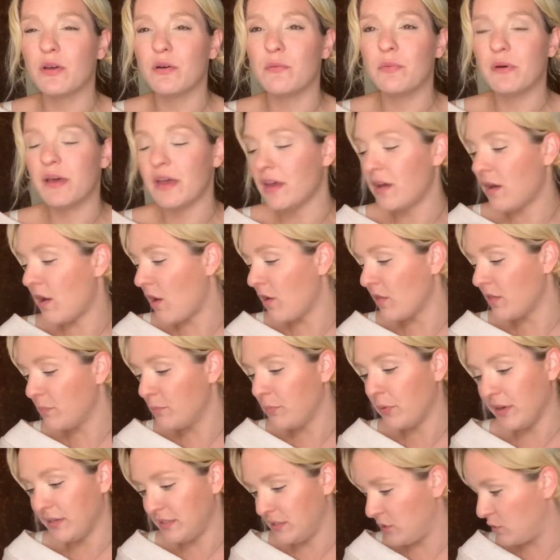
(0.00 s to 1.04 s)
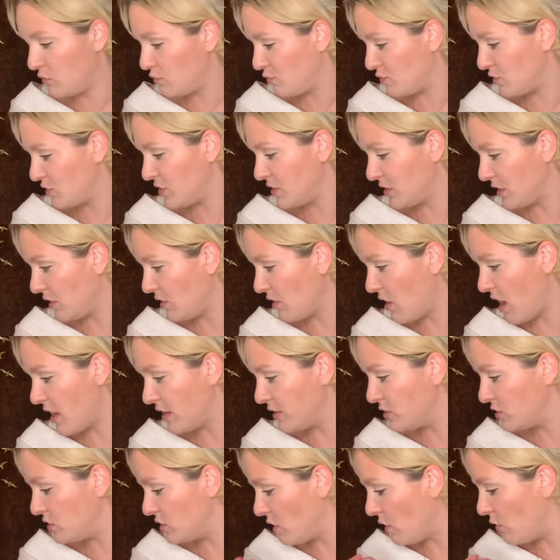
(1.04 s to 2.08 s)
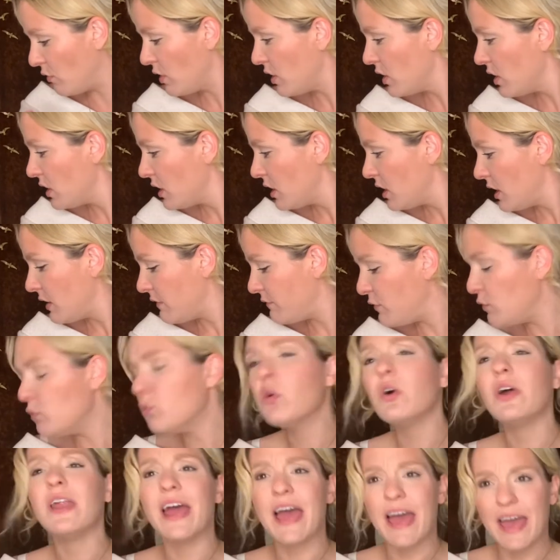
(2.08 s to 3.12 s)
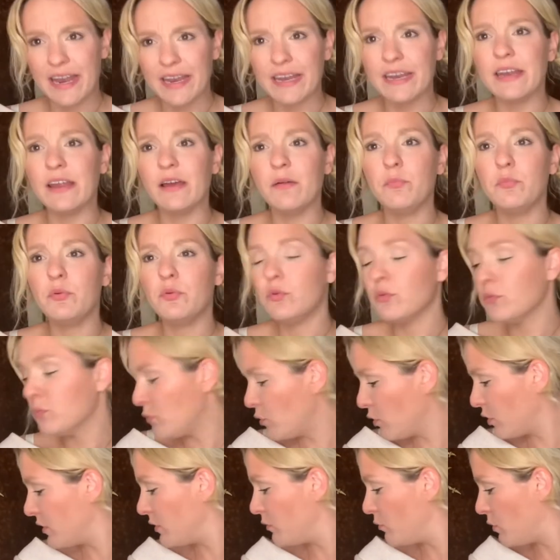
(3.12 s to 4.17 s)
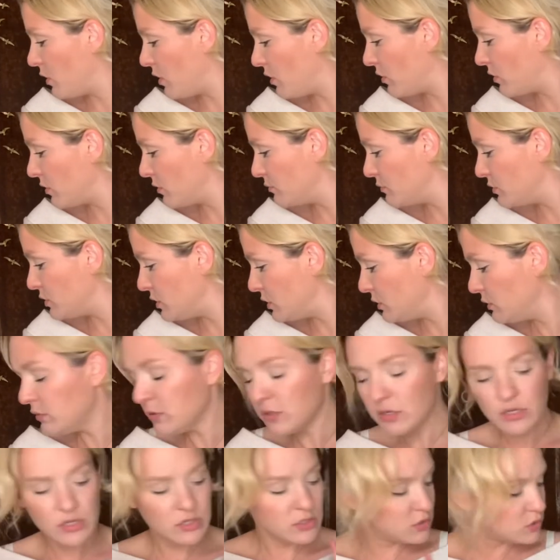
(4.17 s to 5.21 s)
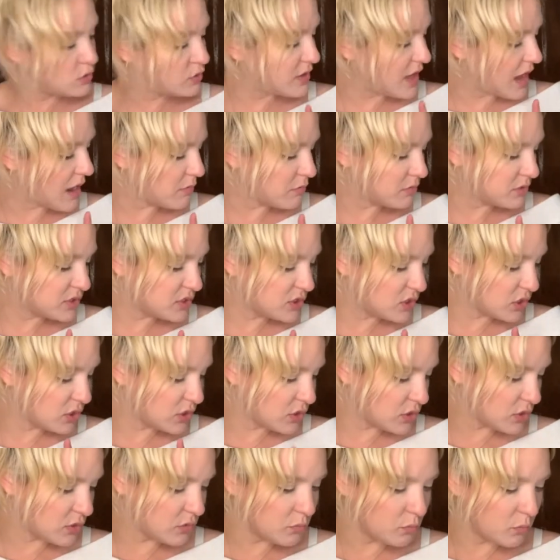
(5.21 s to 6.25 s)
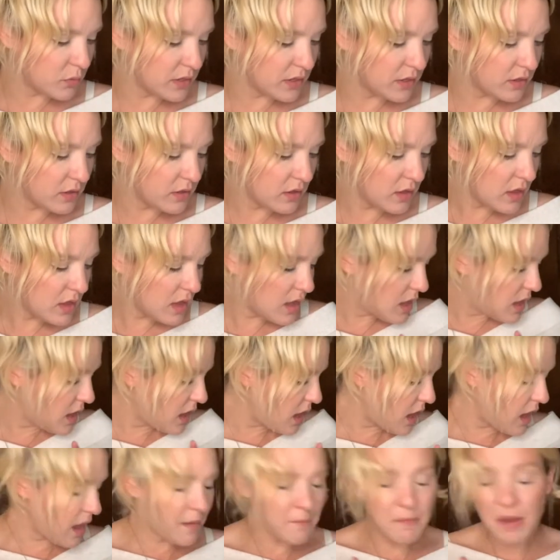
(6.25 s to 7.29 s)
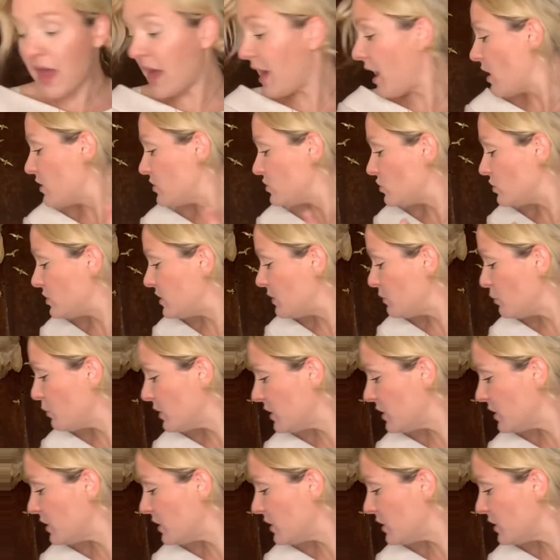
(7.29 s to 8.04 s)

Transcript: all the prices were still on. So if you want to add it up, you're more than welcome to. So that was the Goodwill. Um, I also did want to tell you